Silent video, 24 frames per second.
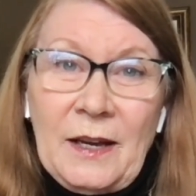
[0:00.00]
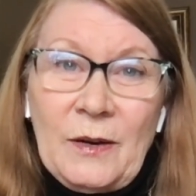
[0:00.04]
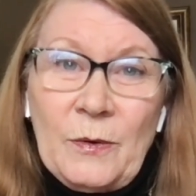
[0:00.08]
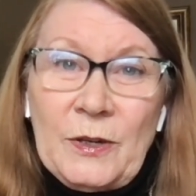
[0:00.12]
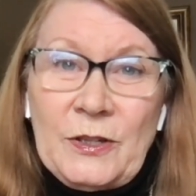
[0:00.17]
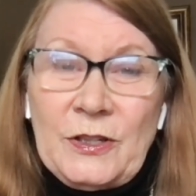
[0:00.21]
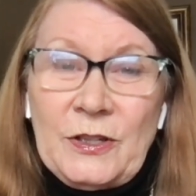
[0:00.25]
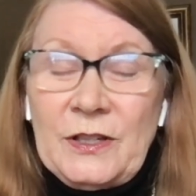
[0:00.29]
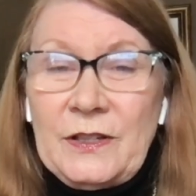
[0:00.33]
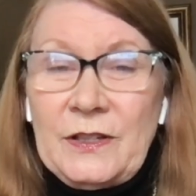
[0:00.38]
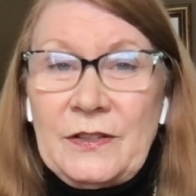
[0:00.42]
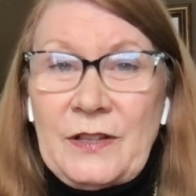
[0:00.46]

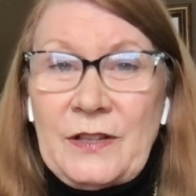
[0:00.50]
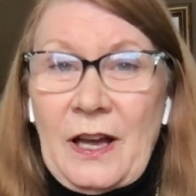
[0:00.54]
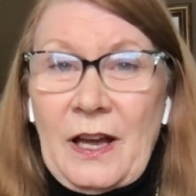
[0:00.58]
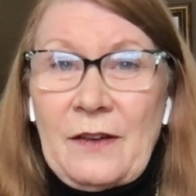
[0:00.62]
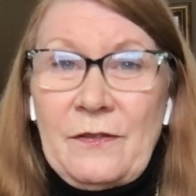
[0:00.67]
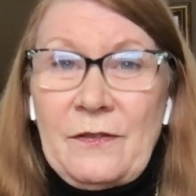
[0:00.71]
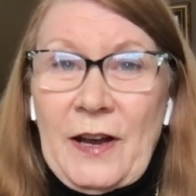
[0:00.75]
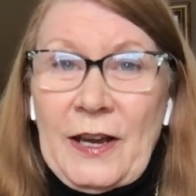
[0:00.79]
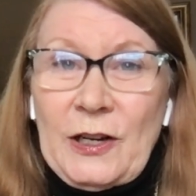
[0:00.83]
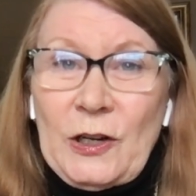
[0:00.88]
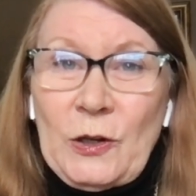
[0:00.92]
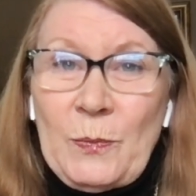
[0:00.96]
which is
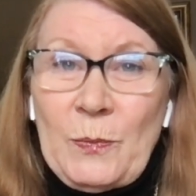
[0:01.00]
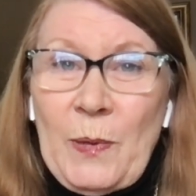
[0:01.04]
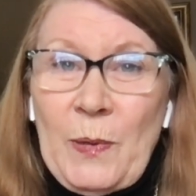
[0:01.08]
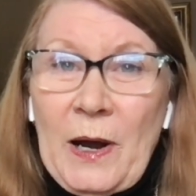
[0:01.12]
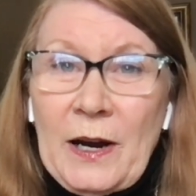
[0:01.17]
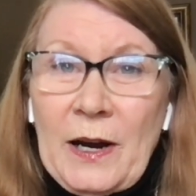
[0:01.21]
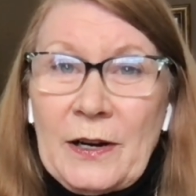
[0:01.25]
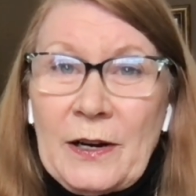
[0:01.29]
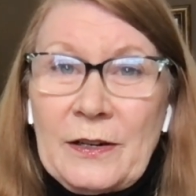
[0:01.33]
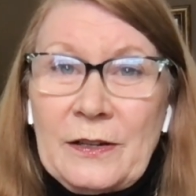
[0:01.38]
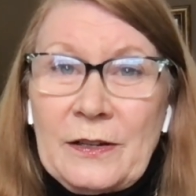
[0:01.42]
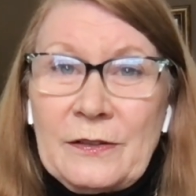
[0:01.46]
a vital
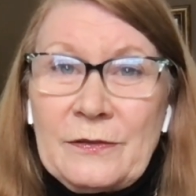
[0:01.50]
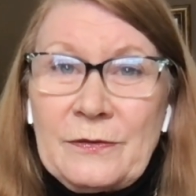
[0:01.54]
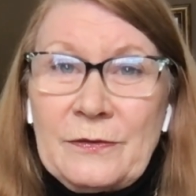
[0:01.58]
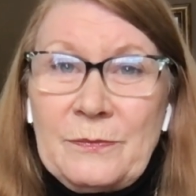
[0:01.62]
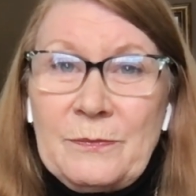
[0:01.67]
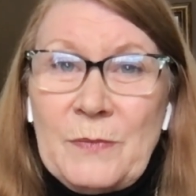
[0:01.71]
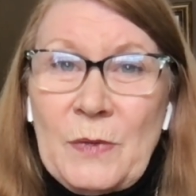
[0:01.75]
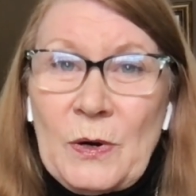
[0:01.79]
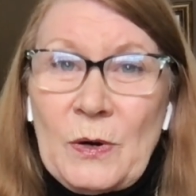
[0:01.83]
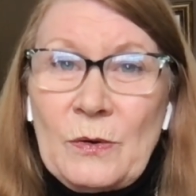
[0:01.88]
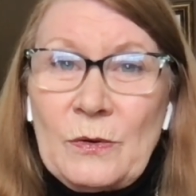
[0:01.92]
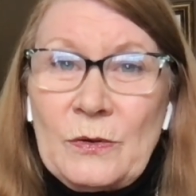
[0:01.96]
part
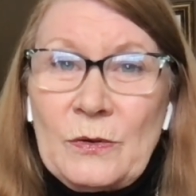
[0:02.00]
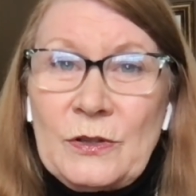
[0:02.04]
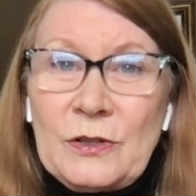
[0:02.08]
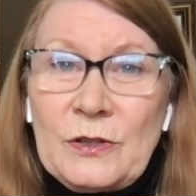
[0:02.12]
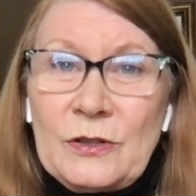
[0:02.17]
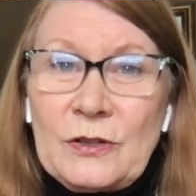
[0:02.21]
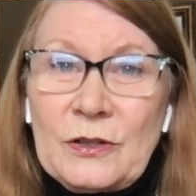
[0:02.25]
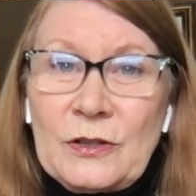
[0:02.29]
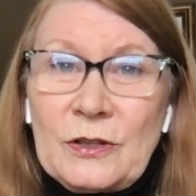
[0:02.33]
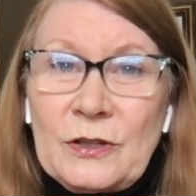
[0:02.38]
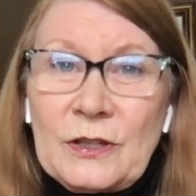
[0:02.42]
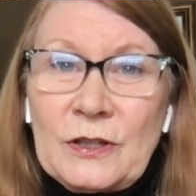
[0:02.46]
of
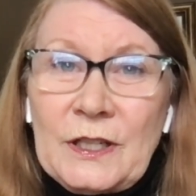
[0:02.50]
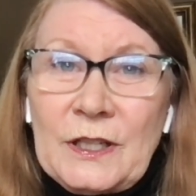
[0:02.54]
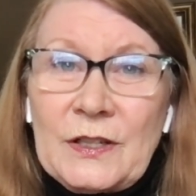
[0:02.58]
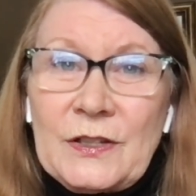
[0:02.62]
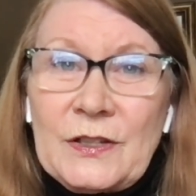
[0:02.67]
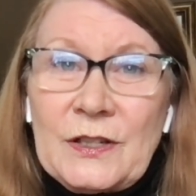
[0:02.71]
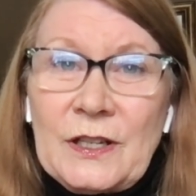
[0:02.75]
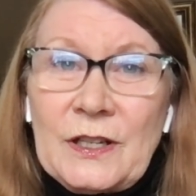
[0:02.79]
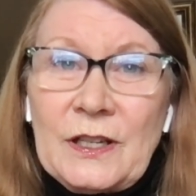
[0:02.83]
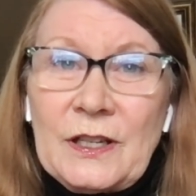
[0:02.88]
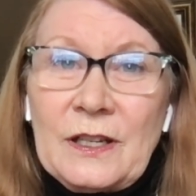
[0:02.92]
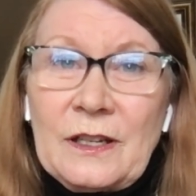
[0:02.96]
most
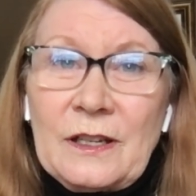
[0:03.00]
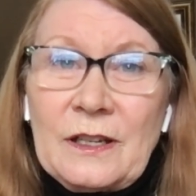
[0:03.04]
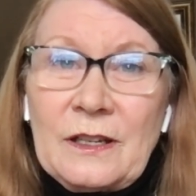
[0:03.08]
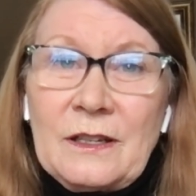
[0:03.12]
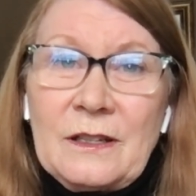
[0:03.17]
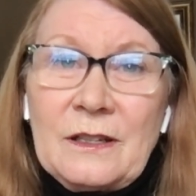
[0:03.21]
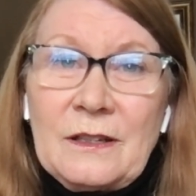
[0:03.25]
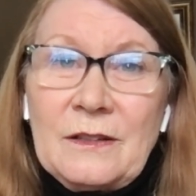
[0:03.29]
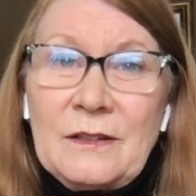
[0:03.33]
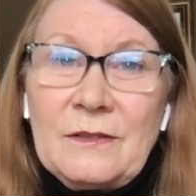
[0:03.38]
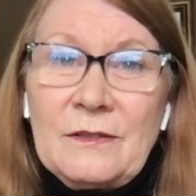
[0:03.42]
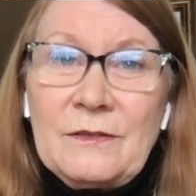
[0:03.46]

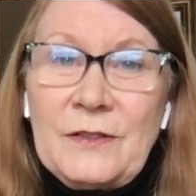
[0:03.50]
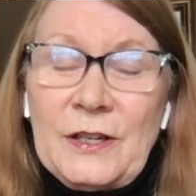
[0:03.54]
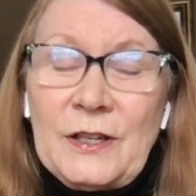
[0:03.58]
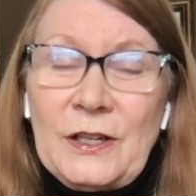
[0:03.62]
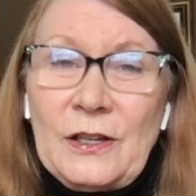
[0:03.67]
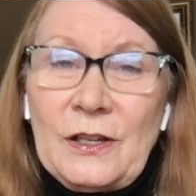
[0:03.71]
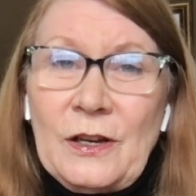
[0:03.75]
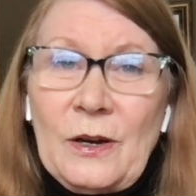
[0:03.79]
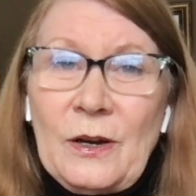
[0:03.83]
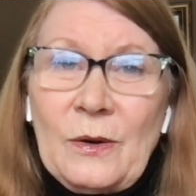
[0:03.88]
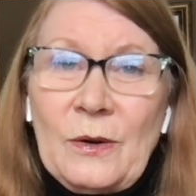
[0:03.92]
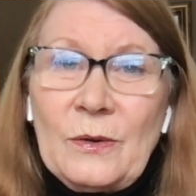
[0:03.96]
journalistic
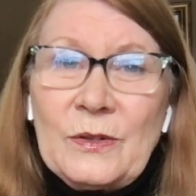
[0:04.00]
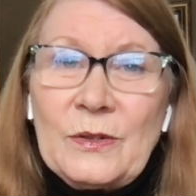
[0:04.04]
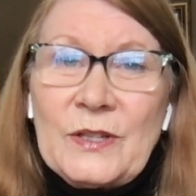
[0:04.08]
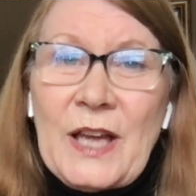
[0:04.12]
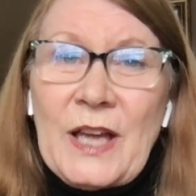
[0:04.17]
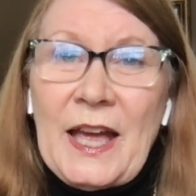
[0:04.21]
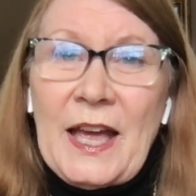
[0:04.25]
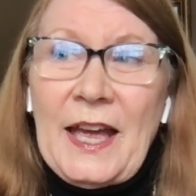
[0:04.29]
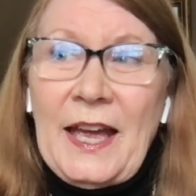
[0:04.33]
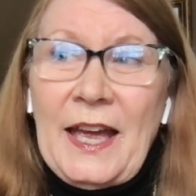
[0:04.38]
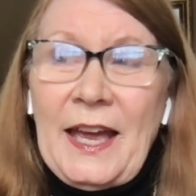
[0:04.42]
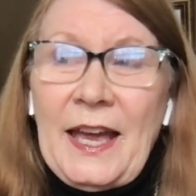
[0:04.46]

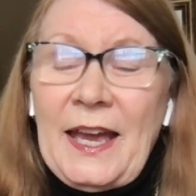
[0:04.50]
videos.